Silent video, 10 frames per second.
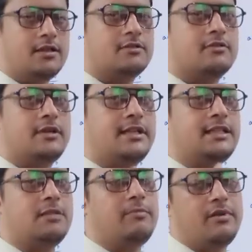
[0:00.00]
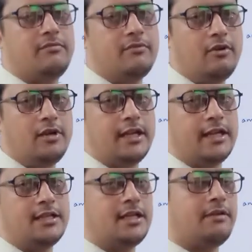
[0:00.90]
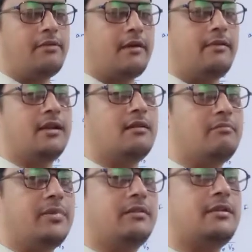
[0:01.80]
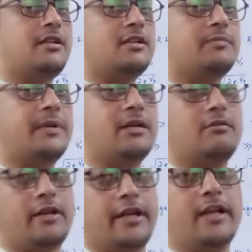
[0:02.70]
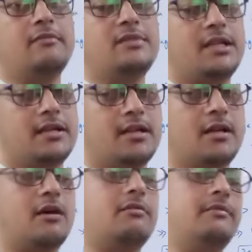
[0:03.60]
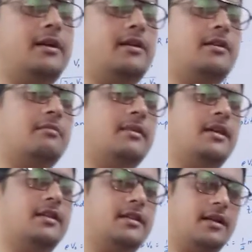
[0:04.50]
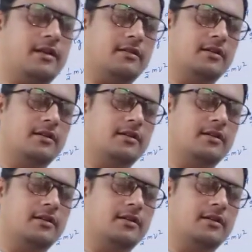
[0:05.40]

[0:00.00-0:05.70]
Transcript: So DC beam voltage, if I will compare with respect to AM signal, how we are determining that